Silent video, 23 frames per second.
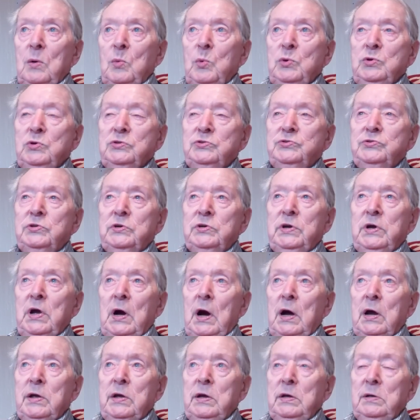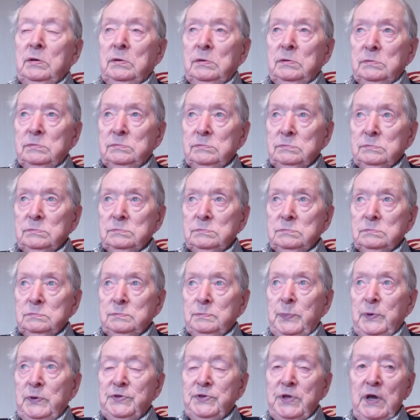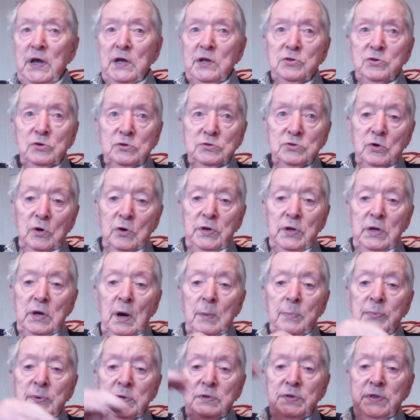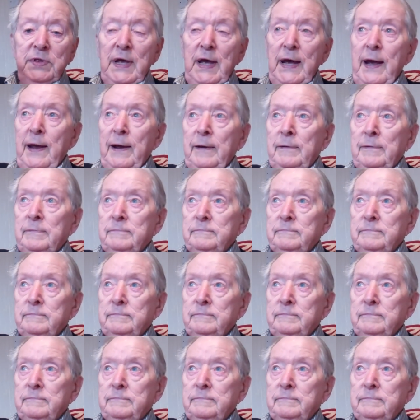used to carry potatoes on the upper deck.